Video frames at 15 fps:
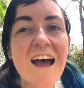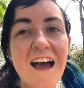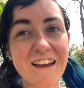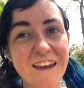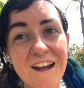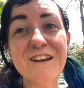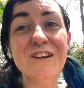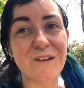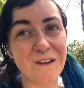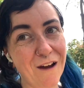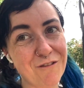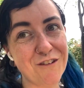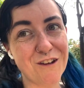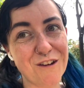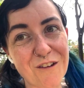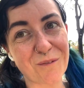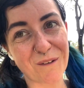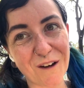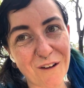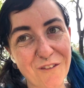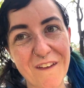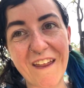Again, you'll have to use
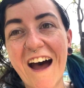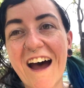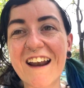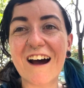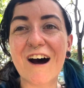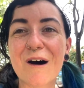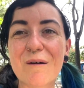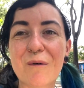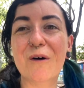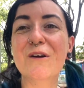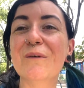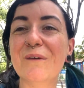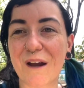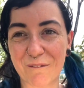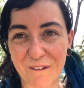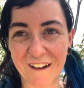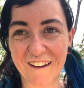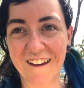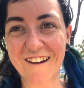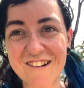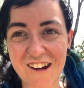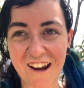Riel for that, or you'll get Riel
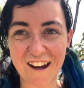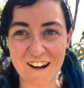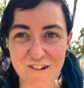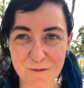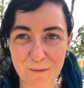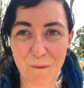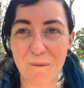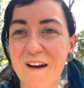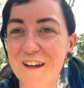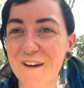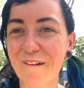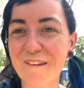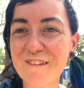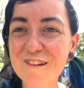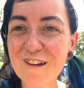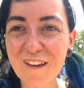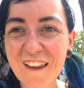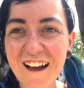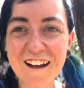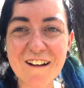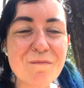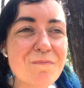in change from a
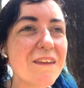$1.